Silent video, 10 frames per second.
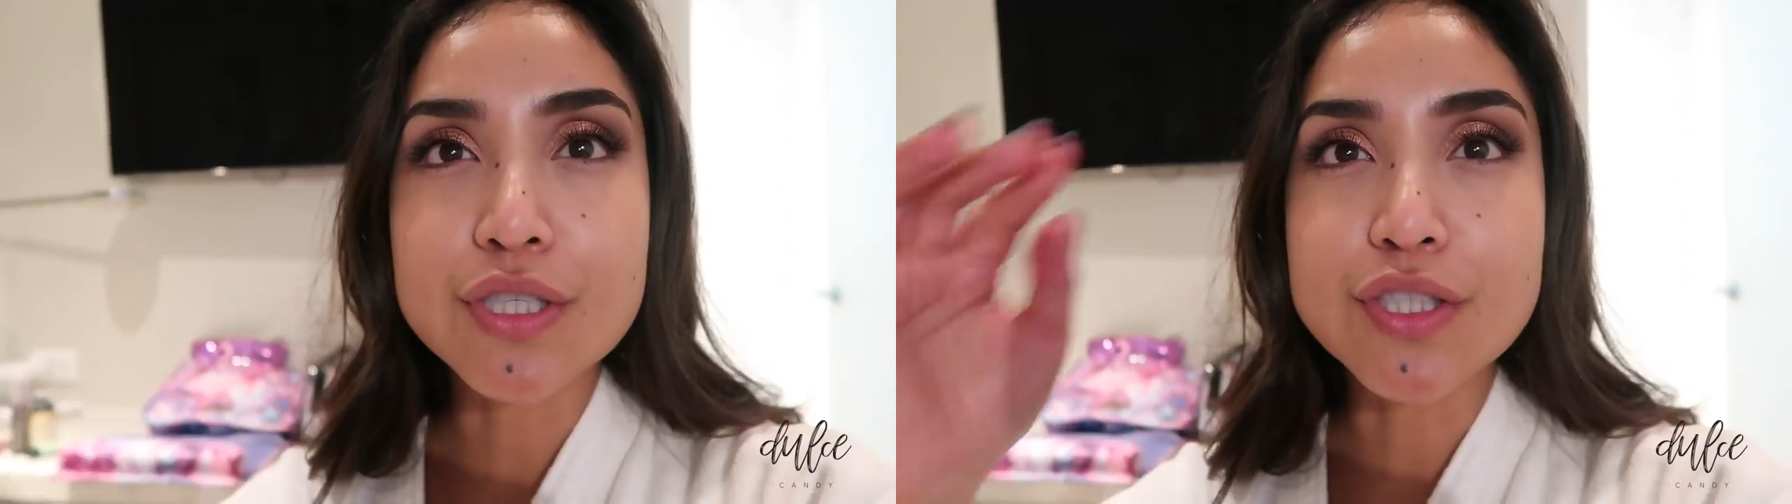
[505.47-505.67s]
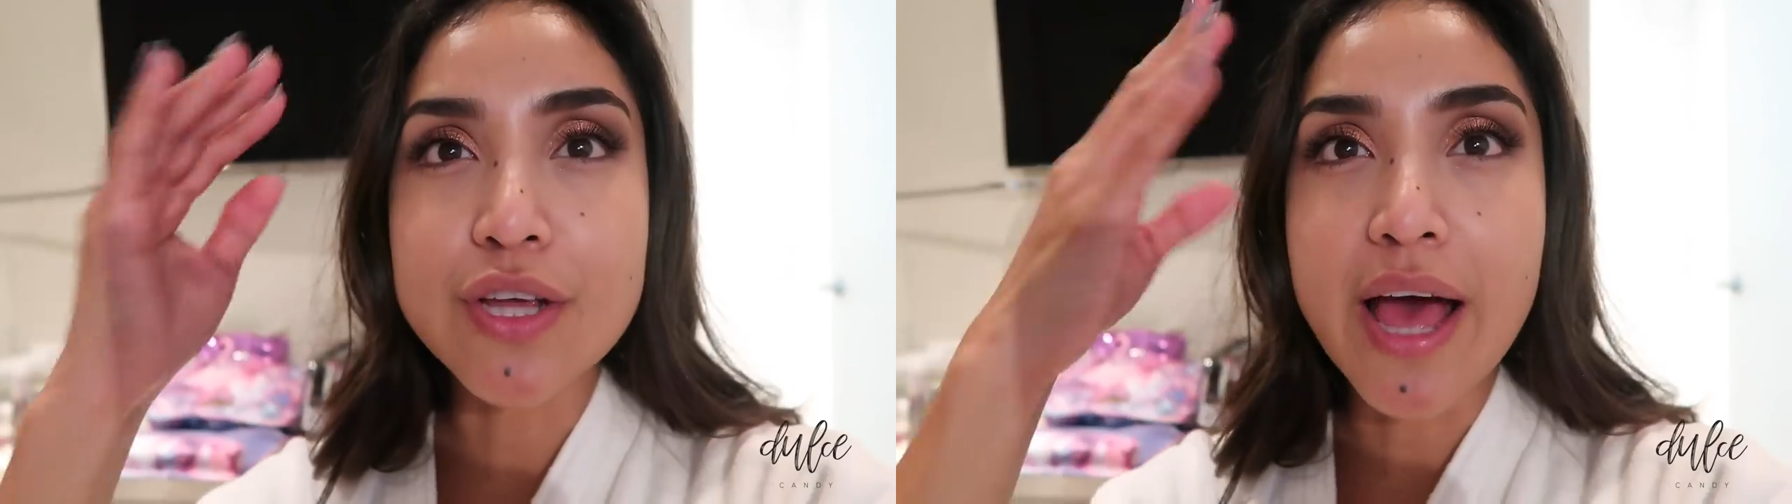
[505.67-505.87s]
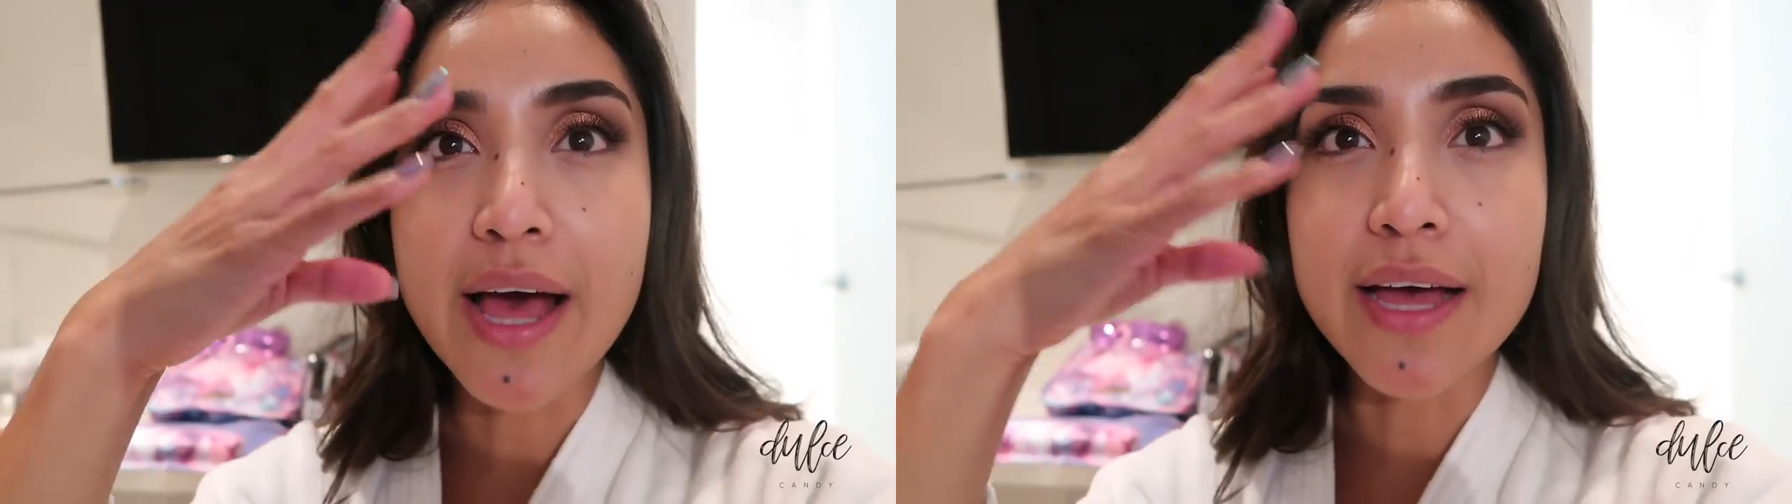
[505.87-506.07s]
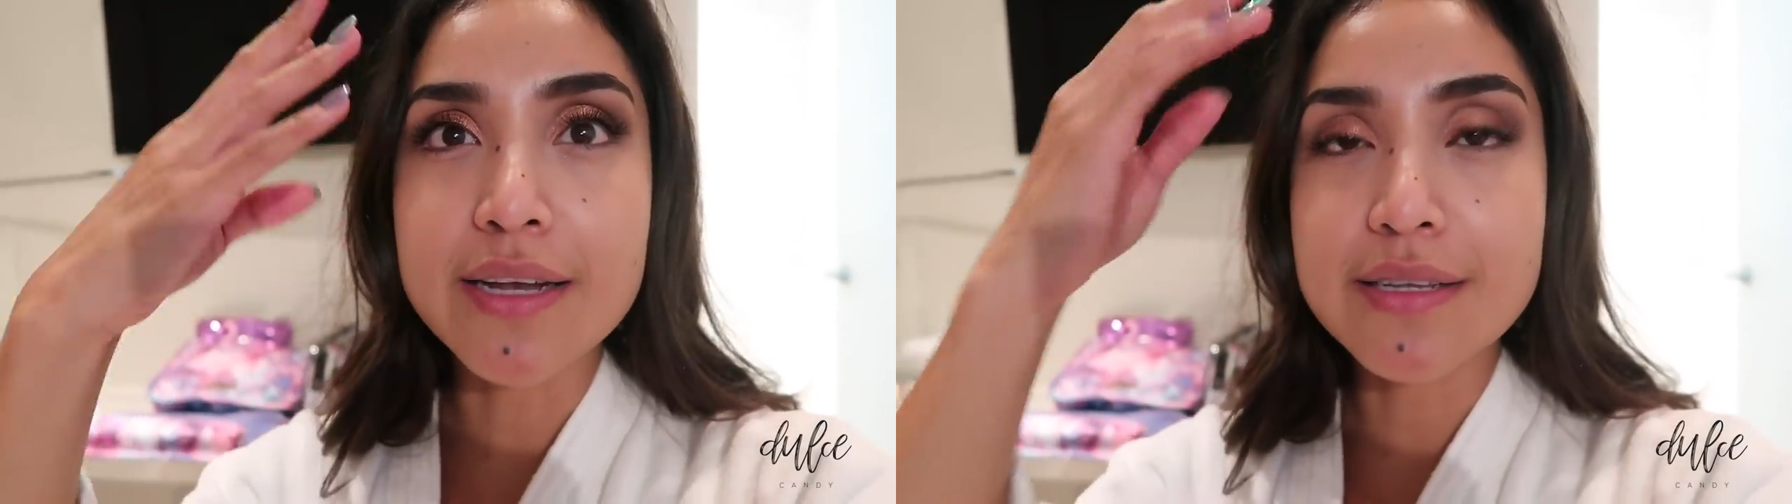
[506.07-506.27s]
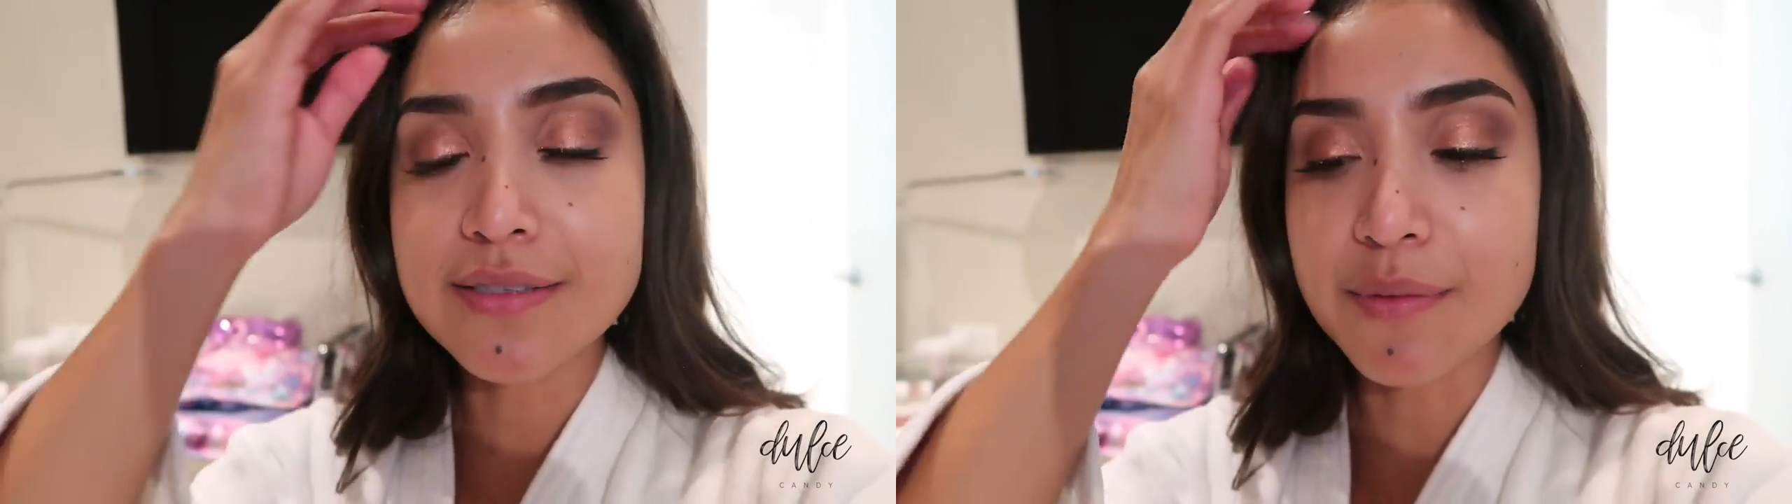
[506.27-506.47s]
just to
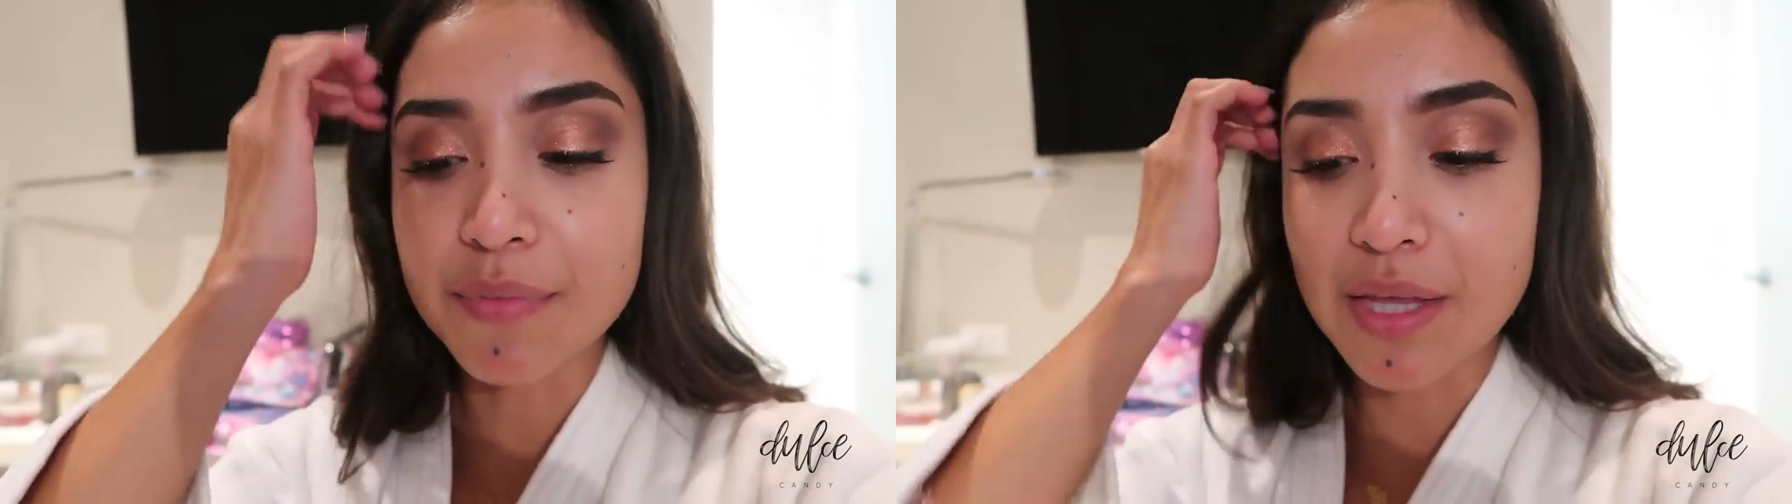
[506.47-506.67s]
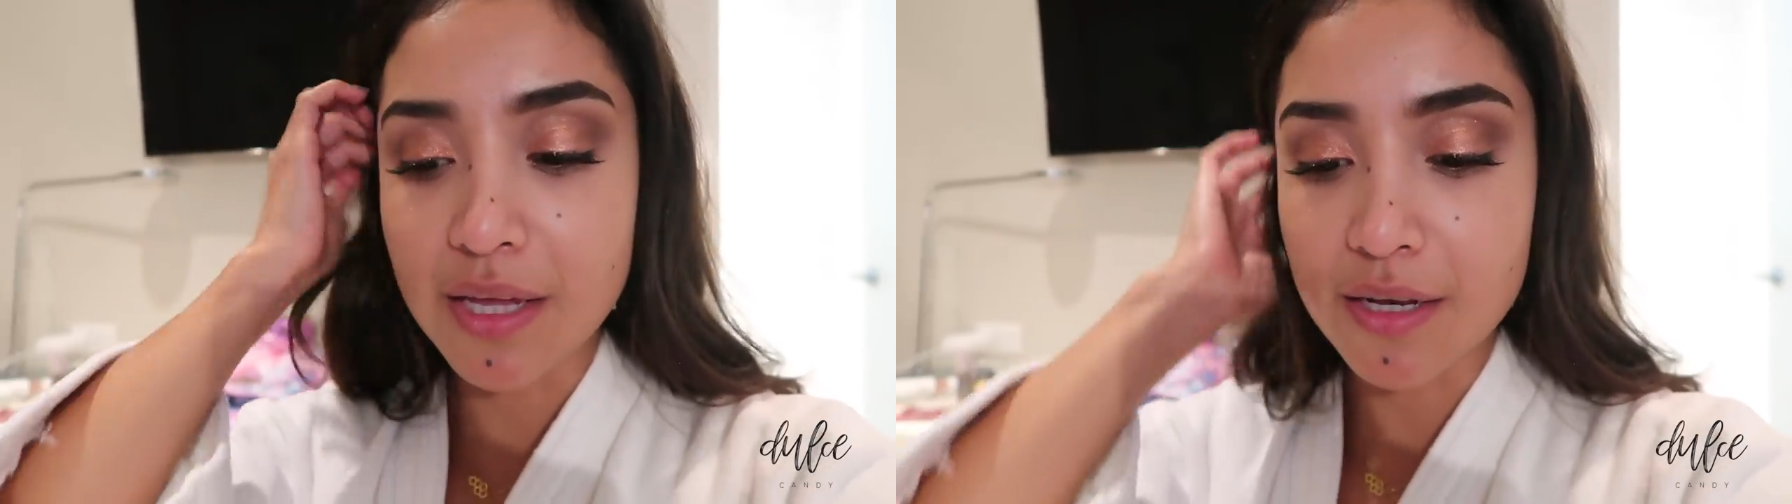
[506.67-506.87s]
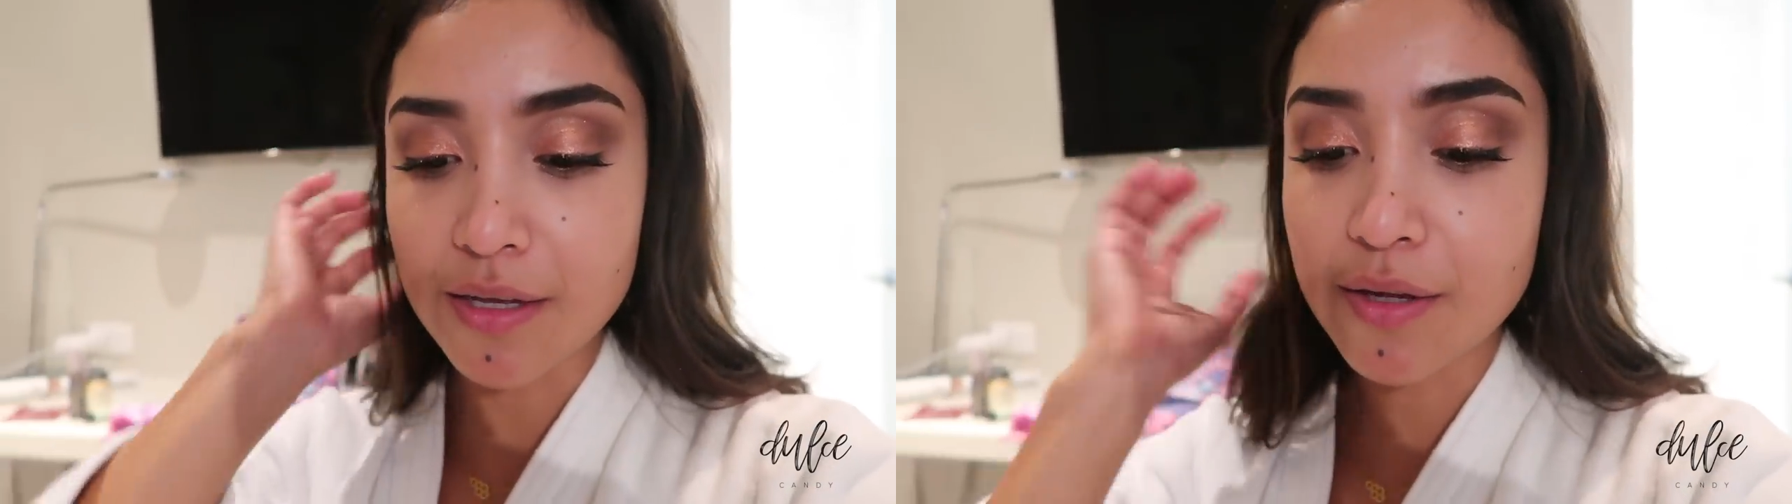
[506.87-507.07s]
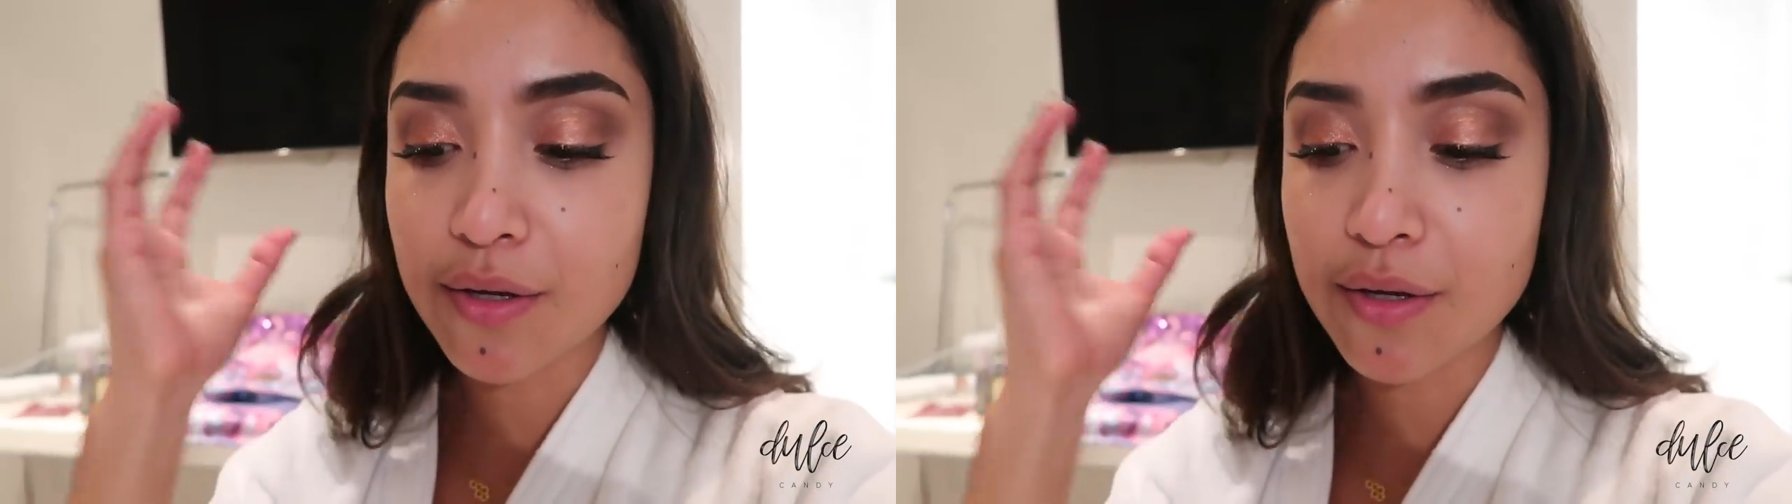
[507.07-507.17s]
add something